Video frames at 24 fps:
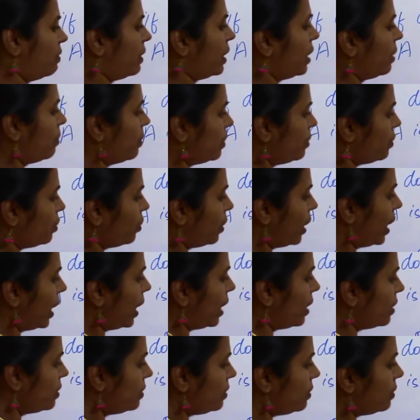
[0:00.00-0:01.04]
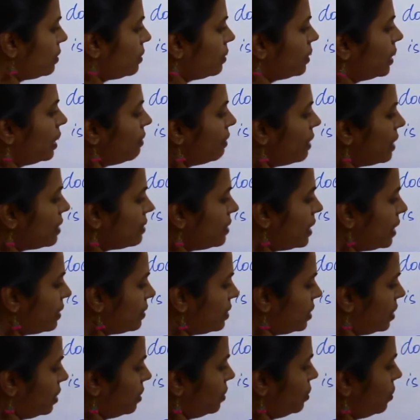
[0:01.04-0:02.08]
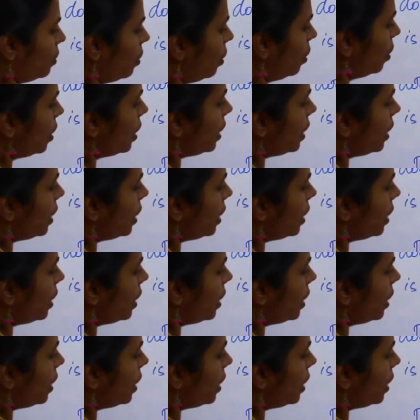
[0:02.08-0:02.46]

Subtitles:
variable. So A is given as extraneous. So